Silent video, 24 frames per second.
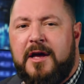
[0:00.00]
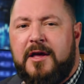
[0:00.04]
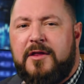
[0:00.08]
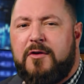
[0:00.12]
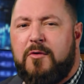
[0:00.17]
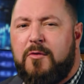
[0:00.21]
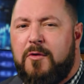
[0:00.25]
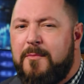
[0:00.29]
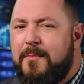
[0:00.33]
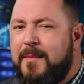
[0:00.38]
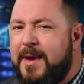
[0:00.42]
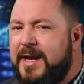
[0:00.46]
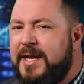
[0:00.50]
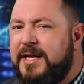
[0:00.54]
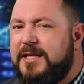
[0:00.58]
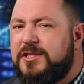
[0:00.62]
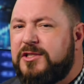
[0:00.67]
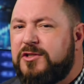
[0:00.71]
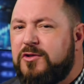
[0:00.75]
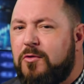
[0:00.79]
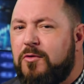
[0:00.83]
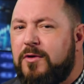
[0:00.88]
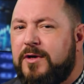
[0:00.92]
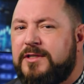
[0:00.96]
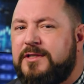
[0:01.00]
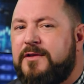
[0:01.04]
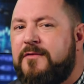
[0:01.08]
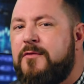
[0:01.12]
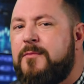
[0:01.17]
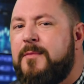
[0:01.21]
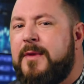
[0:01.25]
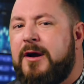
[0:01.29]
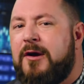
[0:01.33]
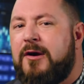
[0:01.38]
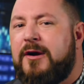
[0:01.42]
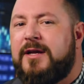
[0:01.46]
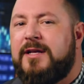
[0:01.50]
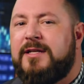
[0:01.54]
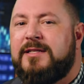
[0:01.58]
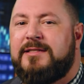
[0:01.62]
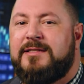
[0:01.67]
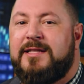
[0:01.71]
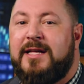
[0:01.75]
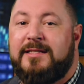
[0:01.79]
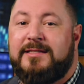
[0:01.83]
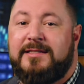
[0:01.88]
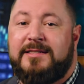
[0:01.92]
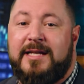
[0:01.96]
There were many stories of
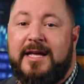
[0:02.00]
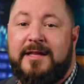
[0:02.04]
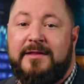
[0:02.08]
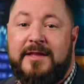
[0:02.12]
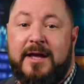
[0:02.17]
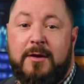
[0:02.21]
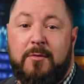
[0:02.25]
Americans that said